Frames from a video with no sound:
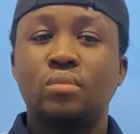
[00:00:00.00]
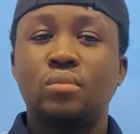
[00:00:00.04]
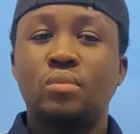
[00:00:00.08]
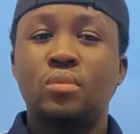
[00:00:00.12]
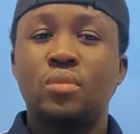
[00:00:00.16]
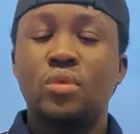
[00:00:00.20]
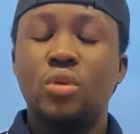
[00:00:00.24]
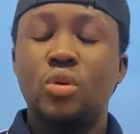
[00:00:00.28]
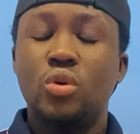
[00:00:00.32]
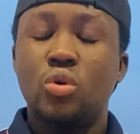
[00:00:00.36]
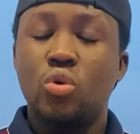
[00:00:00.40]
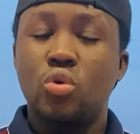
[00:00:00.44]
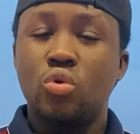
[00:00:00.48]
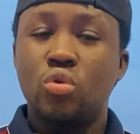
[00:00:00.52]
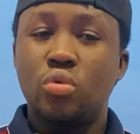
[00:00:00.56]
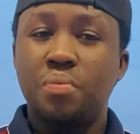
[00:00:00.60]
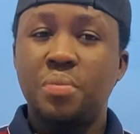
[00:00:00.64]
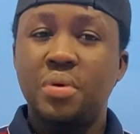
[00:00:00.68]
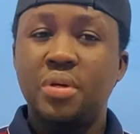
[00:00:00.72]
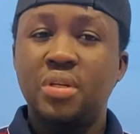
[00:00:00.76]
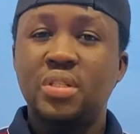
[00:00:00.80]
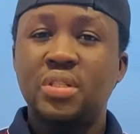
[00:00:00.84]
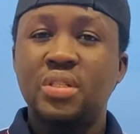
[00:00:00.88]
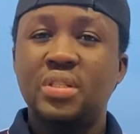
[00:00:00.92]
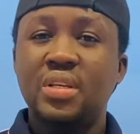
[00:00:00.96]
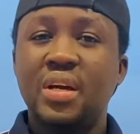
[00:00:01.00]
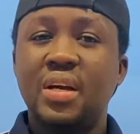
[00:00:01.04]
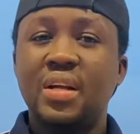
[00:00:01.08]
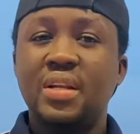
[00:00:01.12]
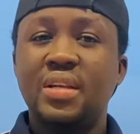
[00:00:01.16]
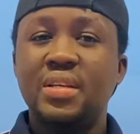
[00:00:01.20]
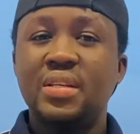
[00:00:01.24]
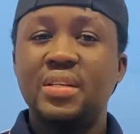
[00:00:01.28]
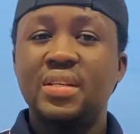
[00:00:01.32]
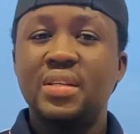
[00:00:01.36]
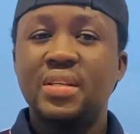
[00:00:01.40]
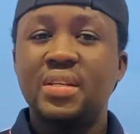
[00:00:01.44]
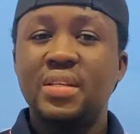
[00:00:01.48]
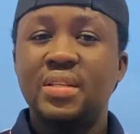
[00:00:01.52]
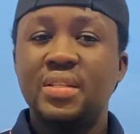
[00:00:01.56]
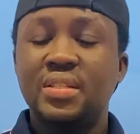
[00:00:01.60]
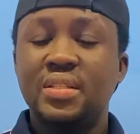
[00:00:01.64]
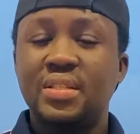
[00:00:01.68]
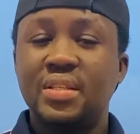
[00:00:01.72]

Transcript: The Occupational English